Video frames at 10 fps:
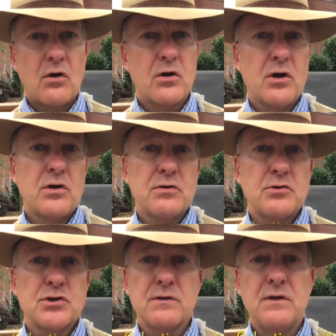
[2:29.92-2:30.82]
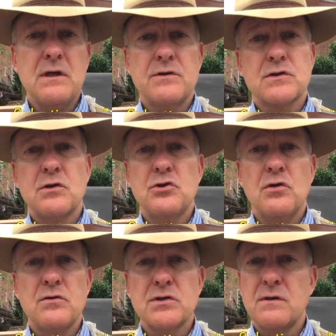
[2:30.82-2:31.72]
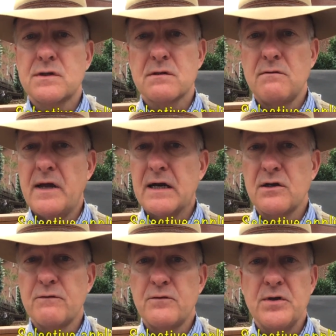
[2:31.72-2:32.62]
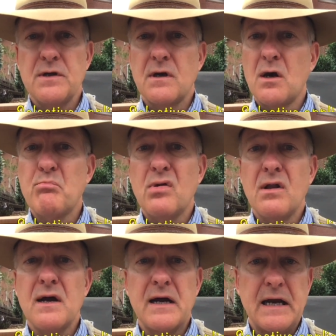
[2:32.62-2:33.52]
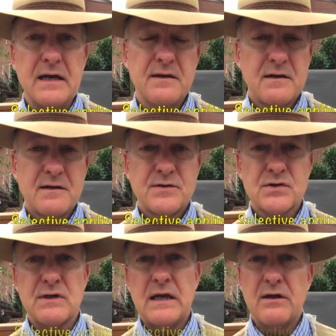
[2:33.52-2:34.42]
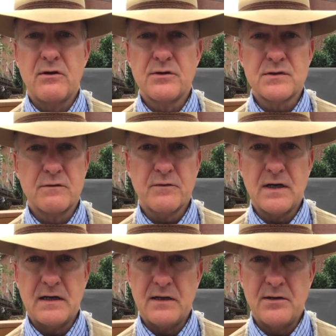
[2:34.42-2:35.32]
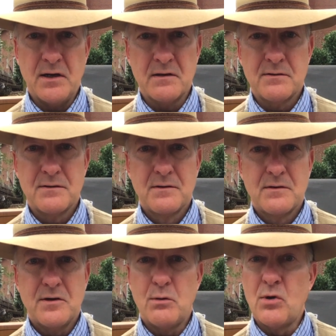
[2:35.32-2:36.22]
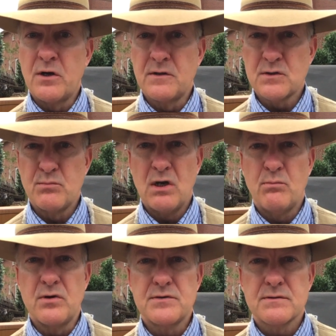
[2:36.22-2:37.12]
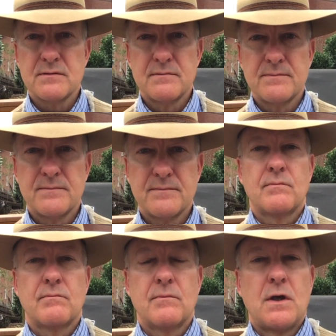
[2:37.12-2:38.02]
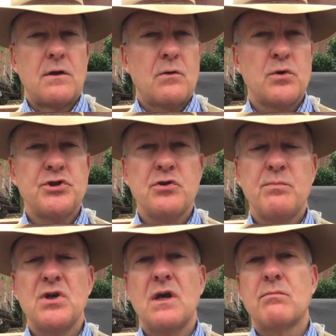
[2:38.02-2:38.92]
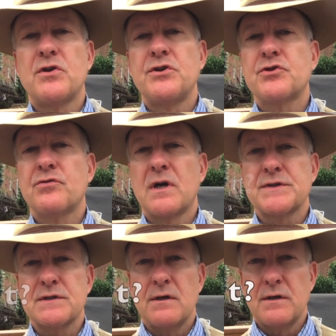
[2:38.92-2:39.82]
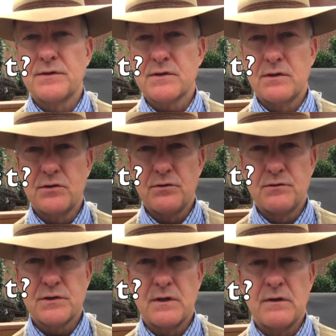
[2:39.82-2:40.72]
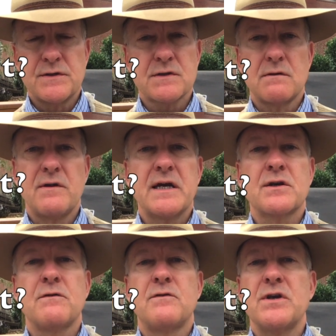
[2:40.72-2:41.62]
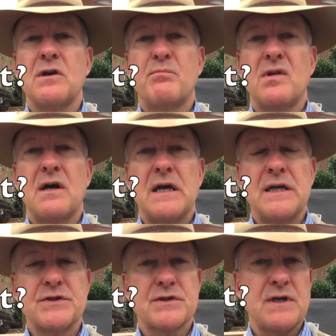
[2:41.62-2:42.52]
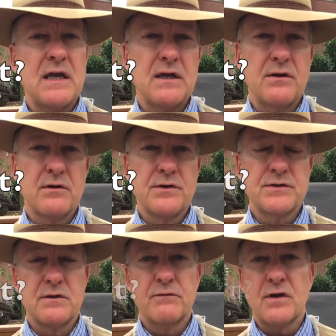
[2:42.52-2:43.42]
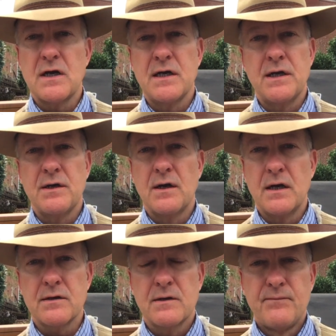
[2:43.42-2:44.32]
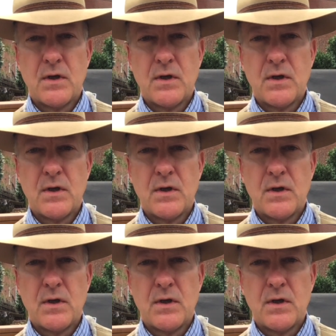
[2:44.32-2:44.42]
or should the institution selectively apply standards of conduct among its members? Would you be able to trust an institution that selectively applies standards of conduct